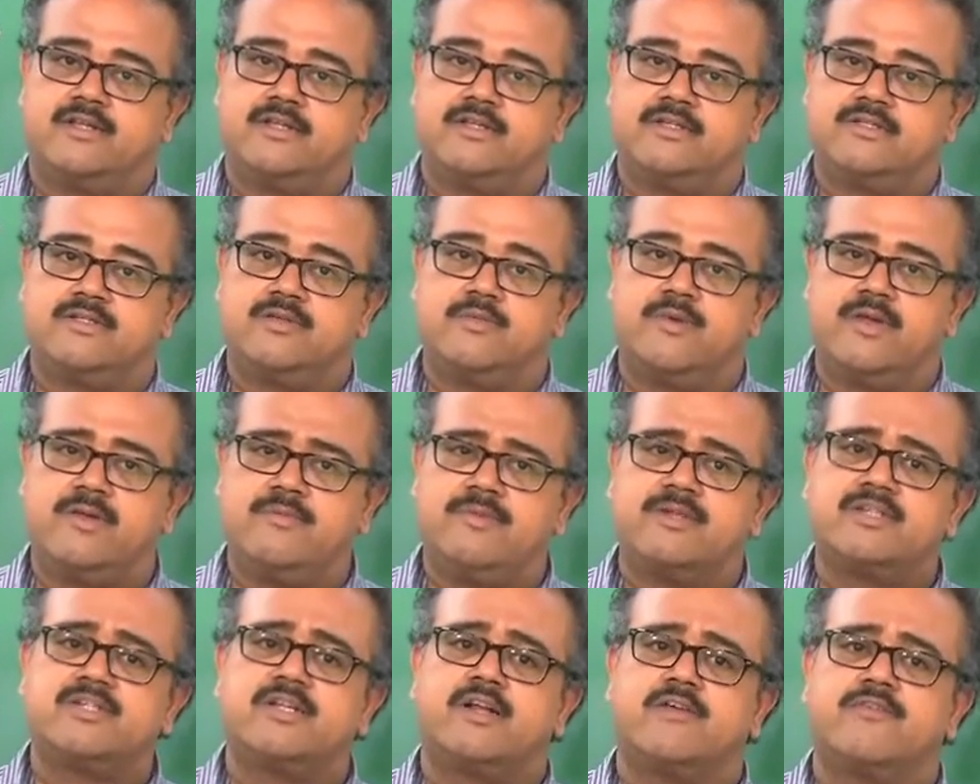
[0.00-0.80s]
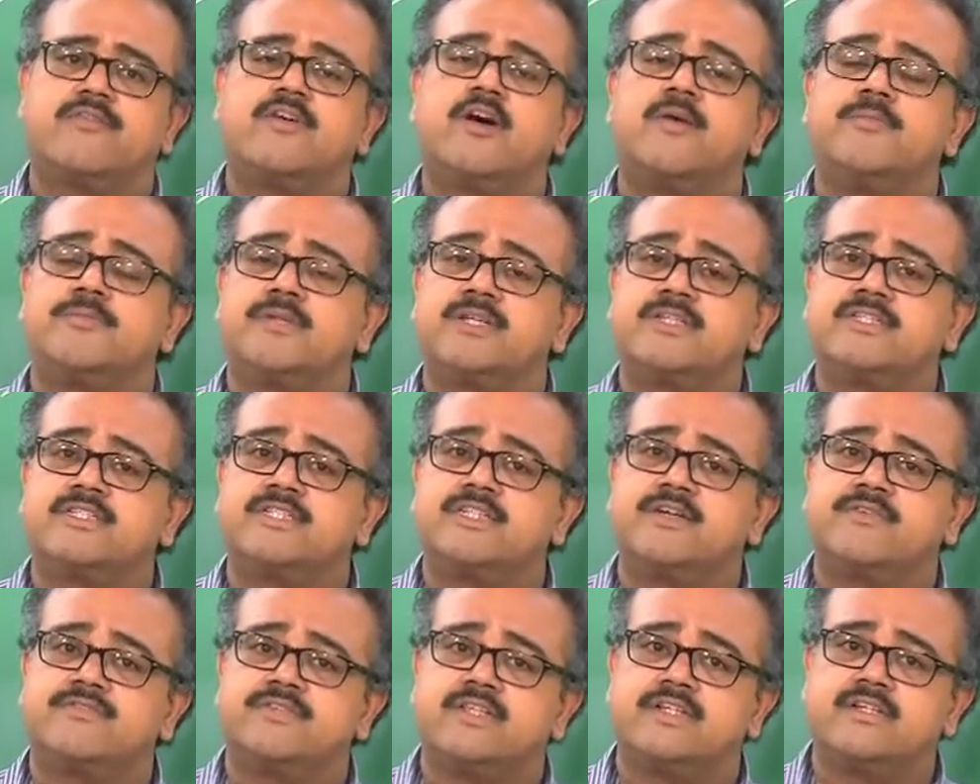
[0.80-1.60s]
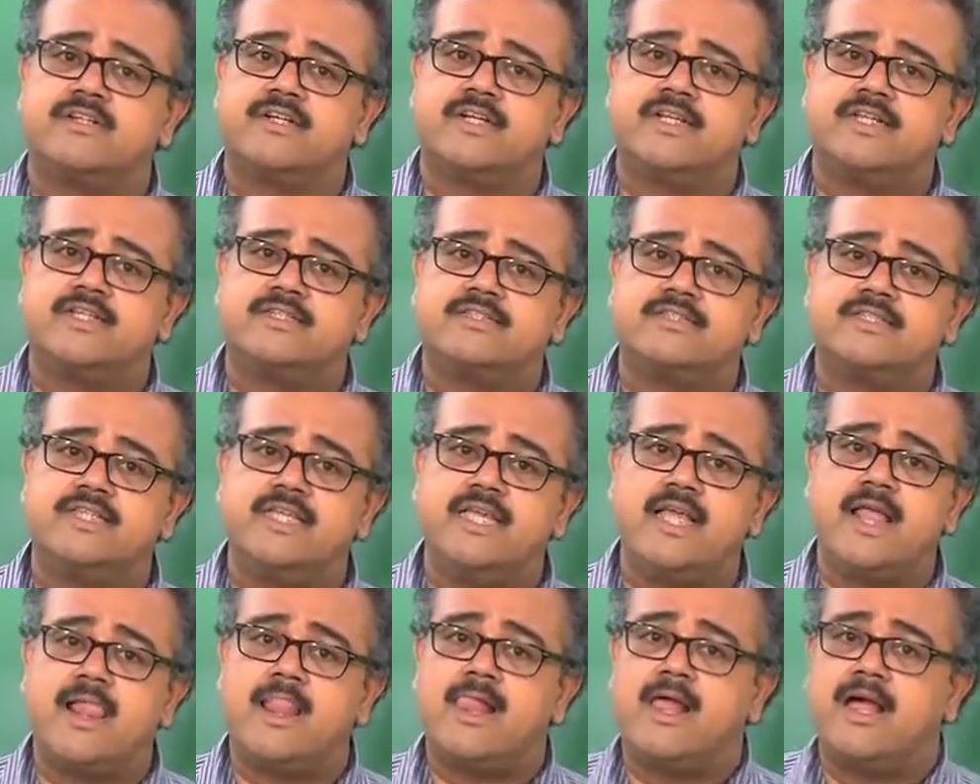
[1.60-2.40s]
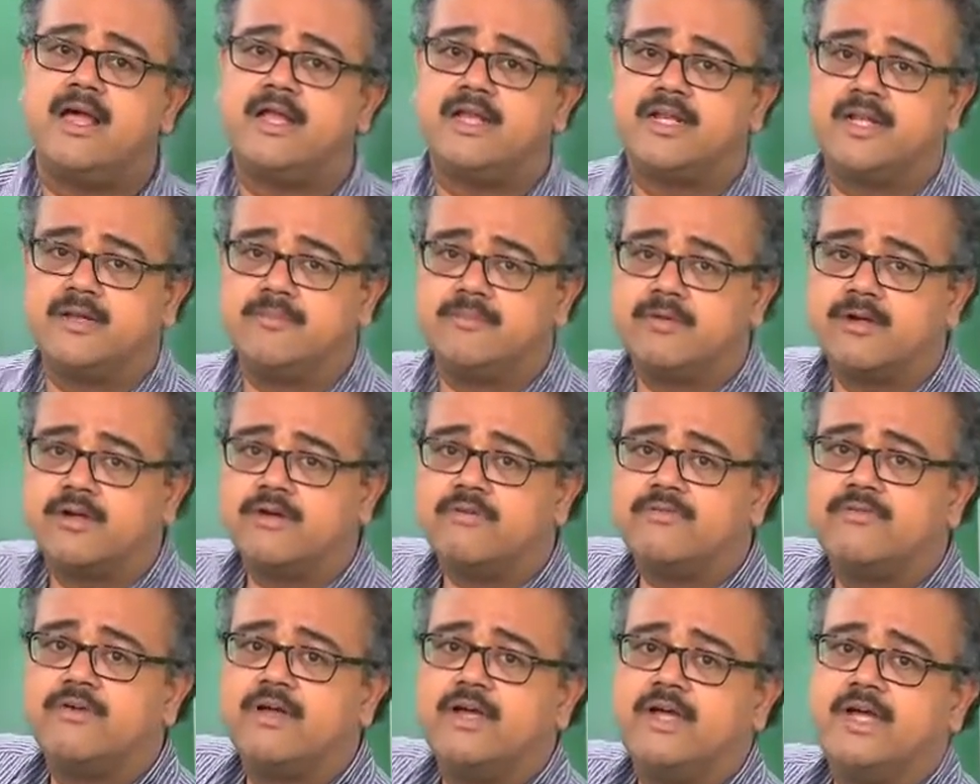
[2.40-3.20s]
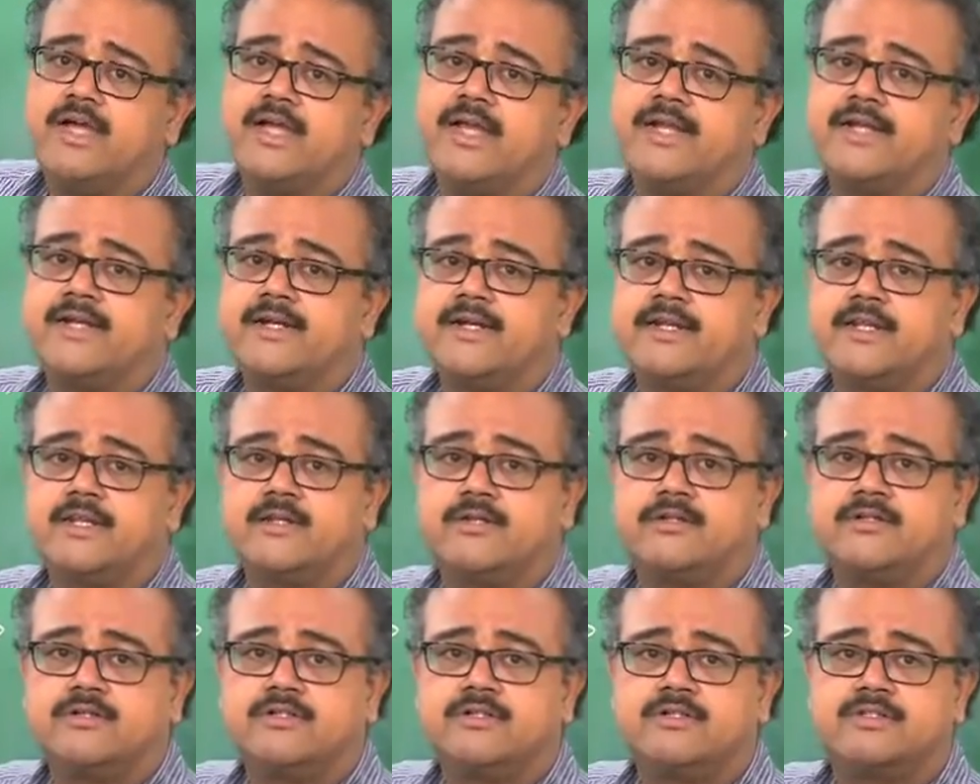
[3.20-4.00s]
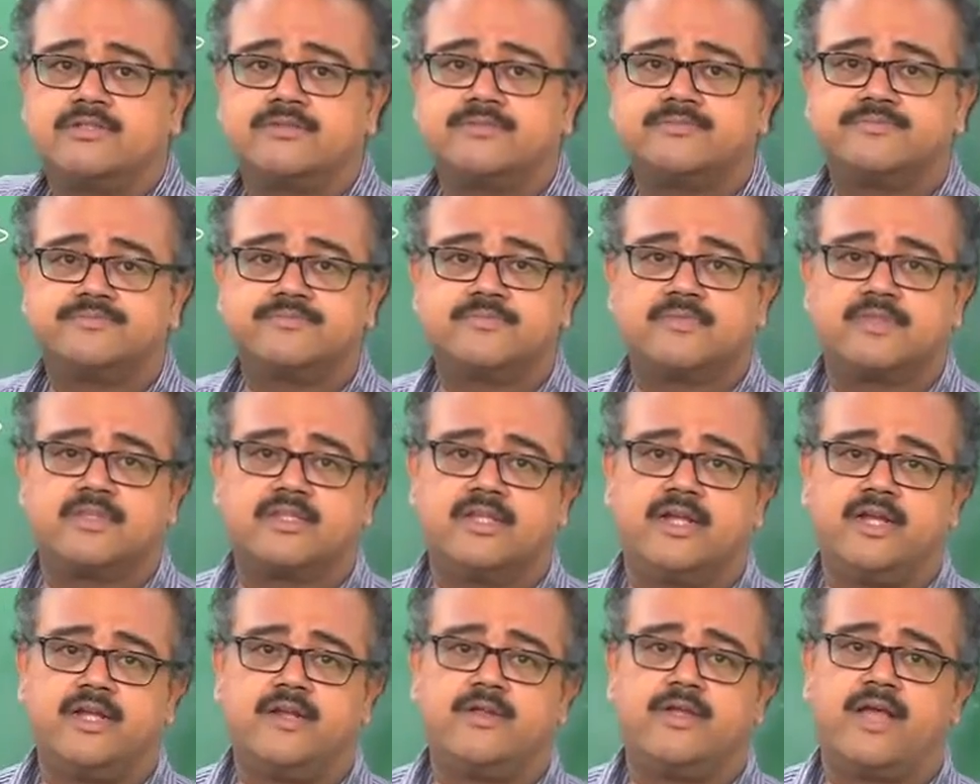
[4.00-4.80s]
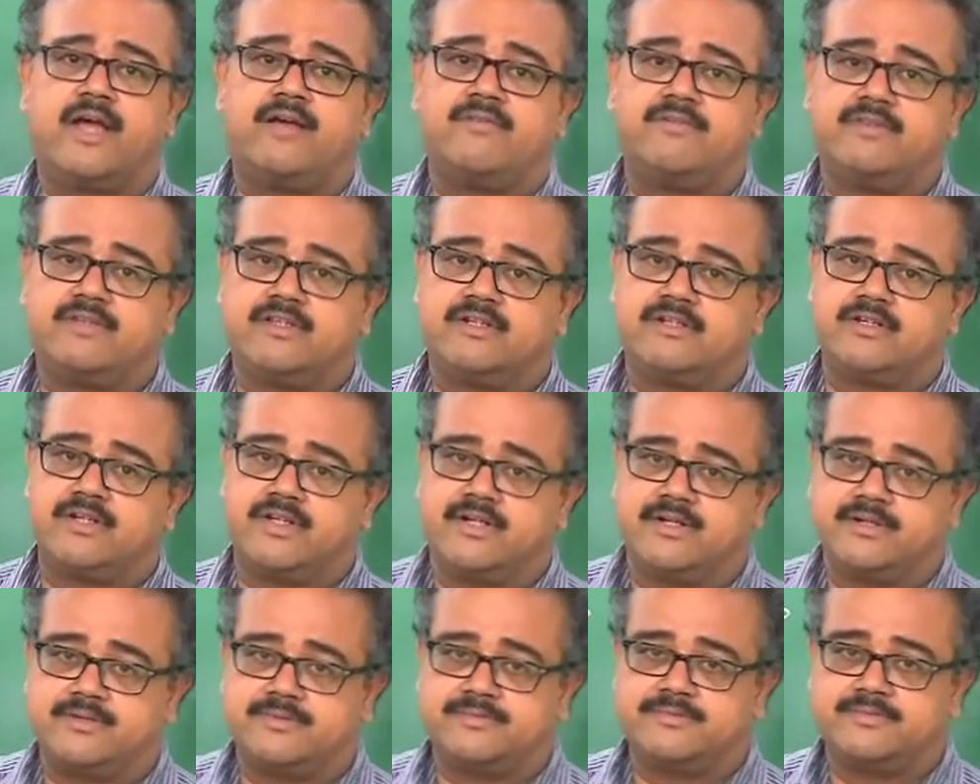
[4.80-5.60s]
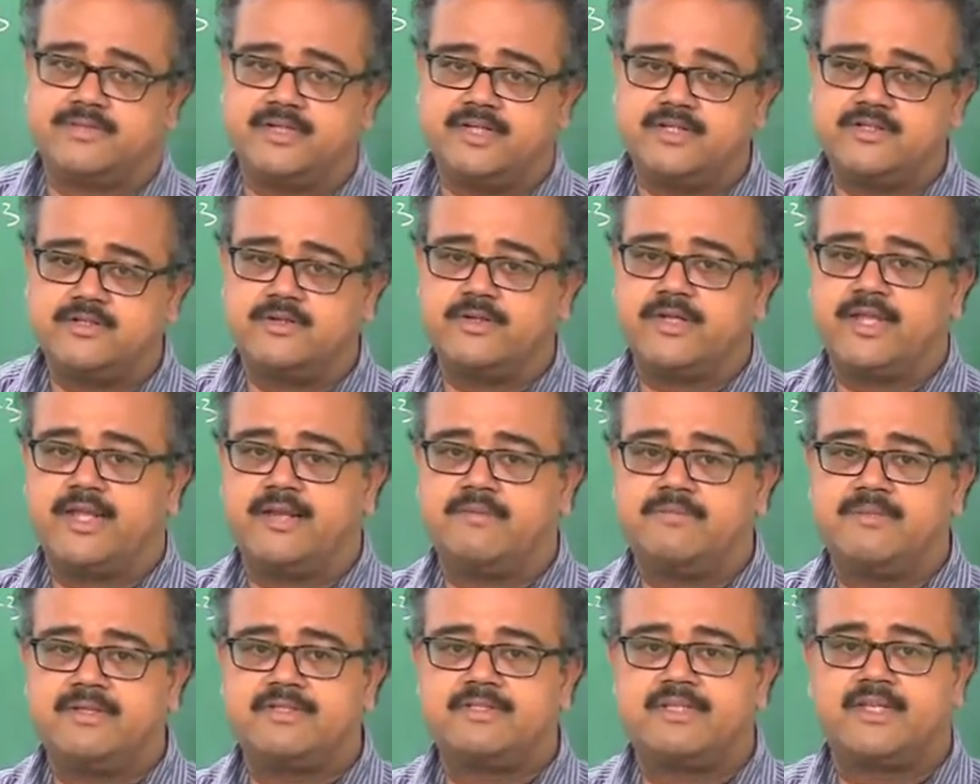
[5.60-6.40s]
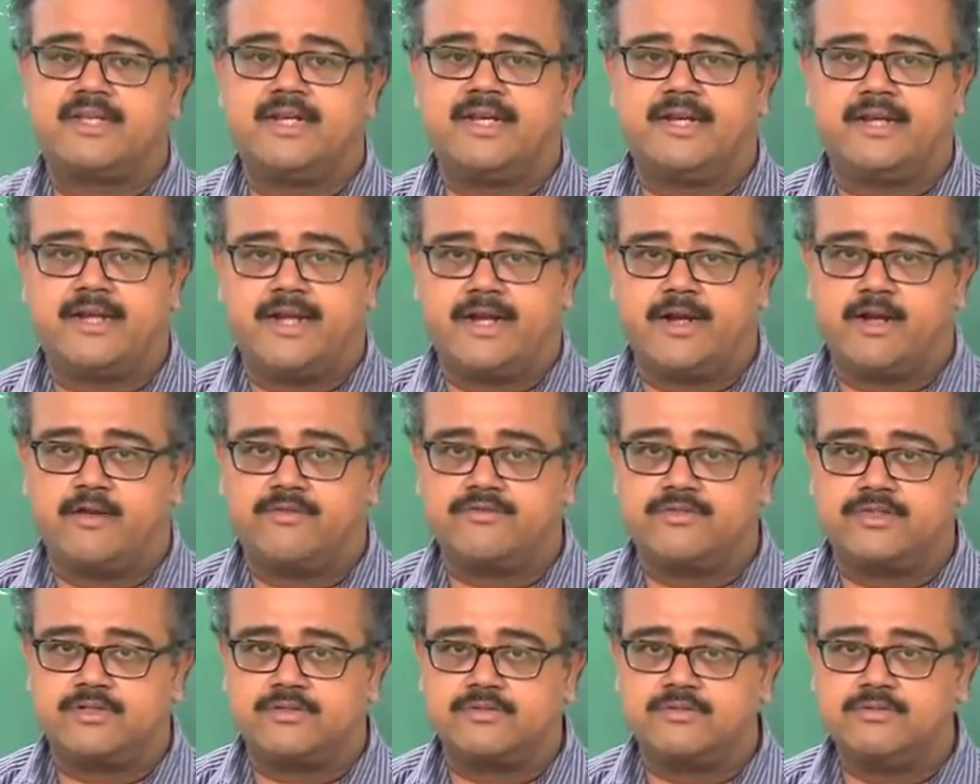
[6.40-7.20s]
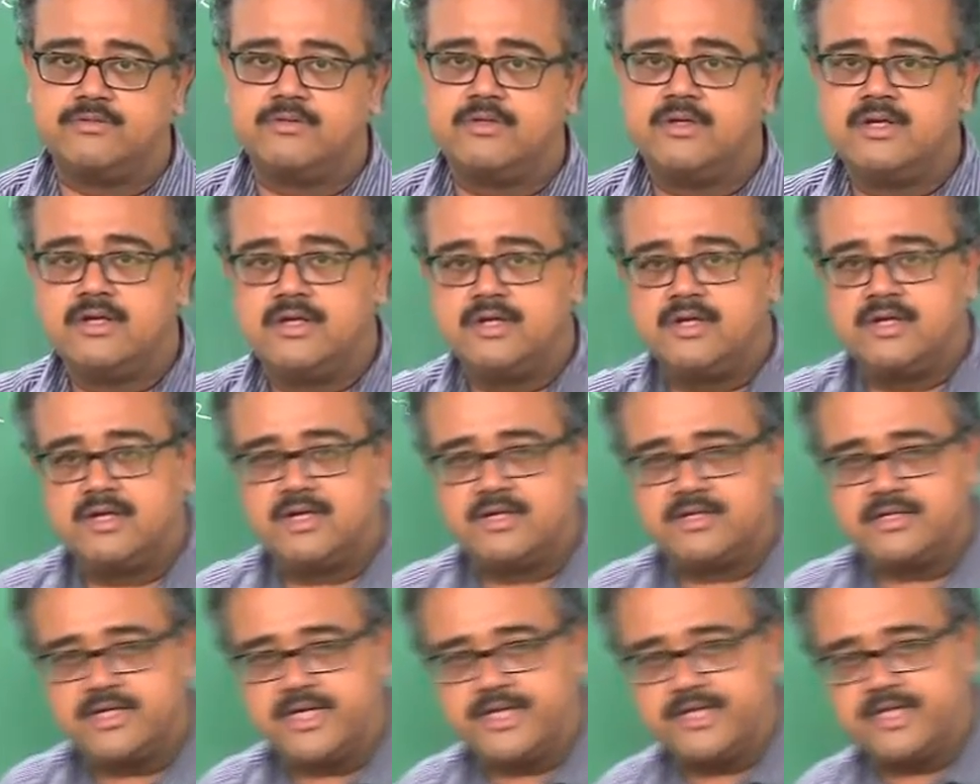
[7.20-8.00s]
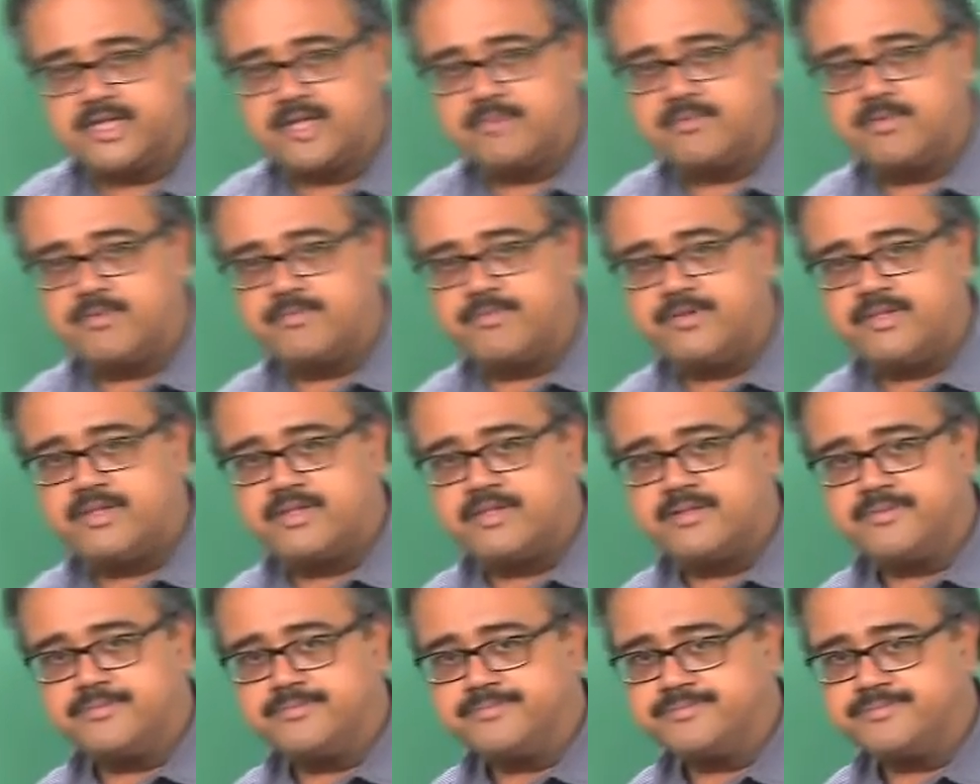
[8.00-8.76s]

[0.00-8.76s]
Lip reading: So, one measure of complexity of the tree is the number of internal nodes that you have in the tree, right. So, you can basically trade off the two and try to come up with